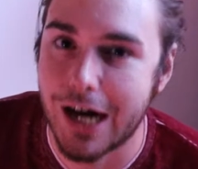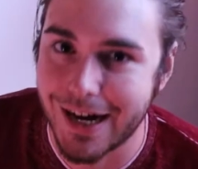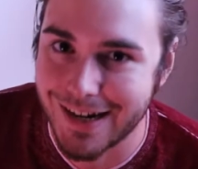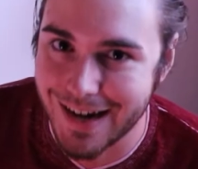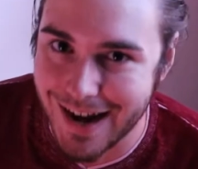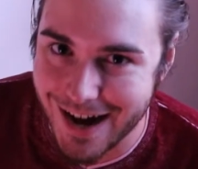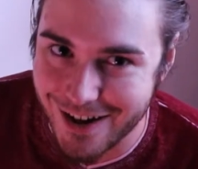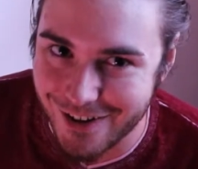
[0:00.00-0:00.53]
Dark
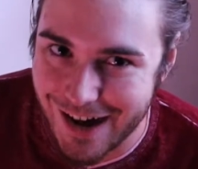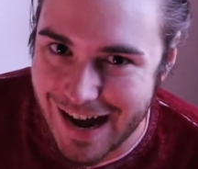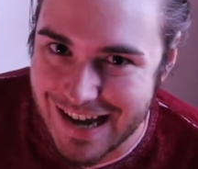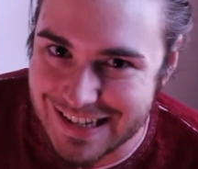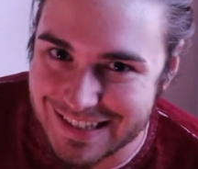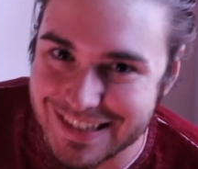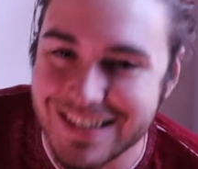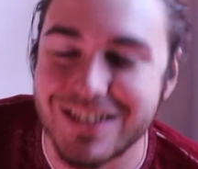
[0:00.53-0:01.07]
Knight
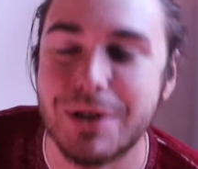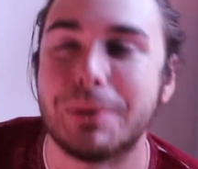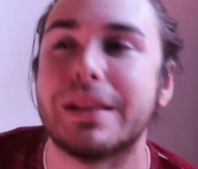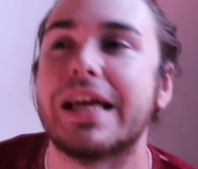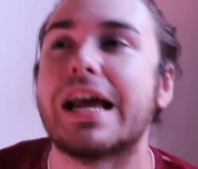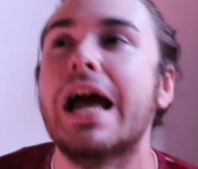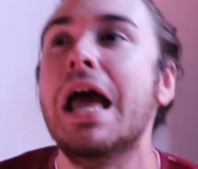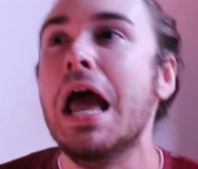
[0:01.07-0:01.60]
Rises. You were
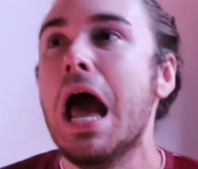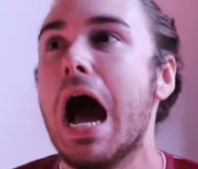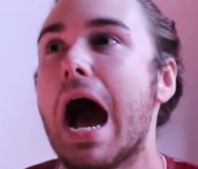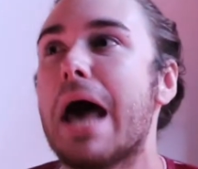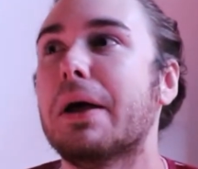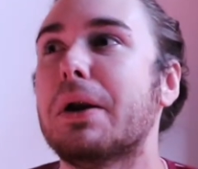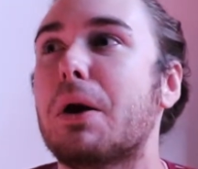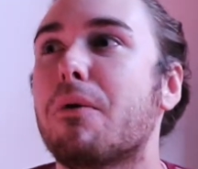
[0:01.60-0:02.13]
like, I
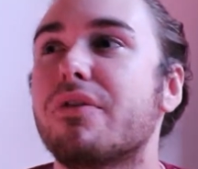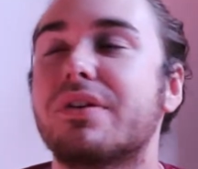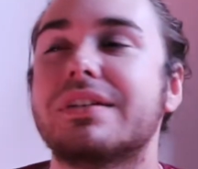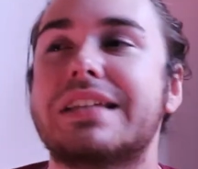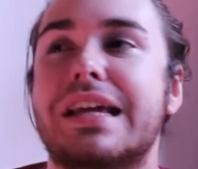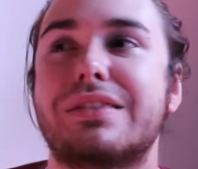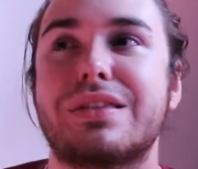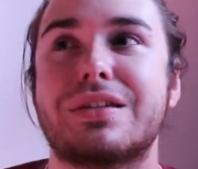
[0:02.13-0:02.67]
don't know whether to
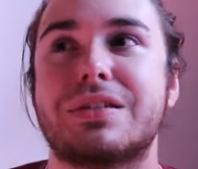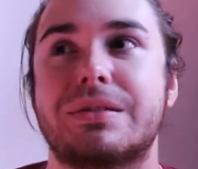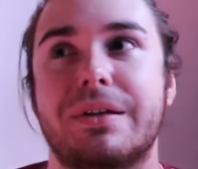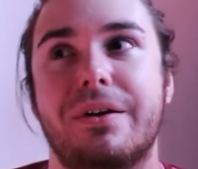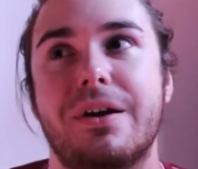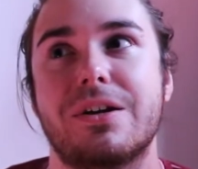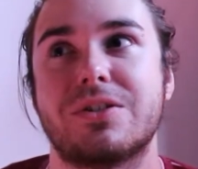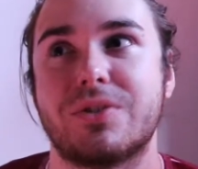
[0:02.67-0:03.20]
take this
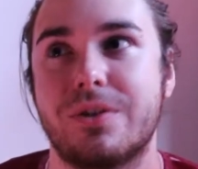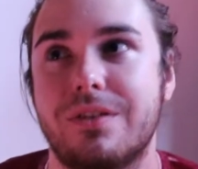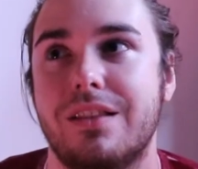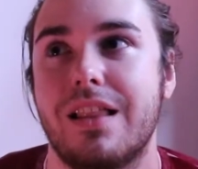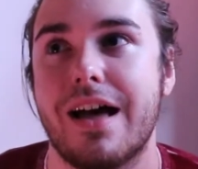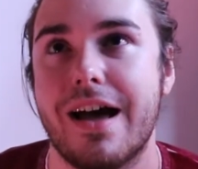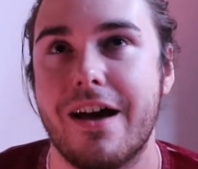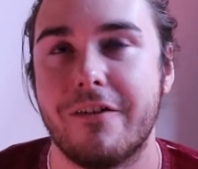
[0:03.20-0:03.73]
serious or to
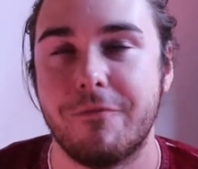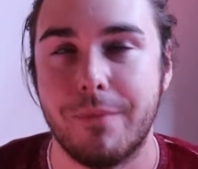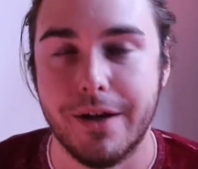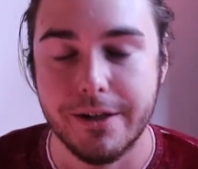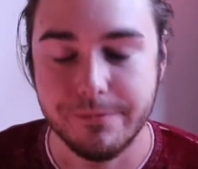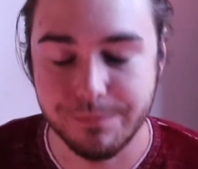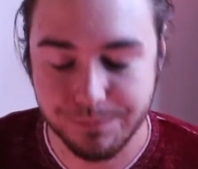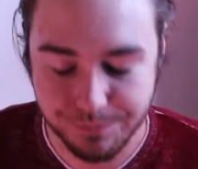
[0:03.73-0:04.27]
laugh,
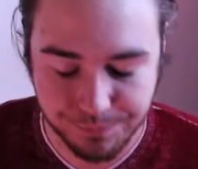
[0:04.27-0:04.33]
but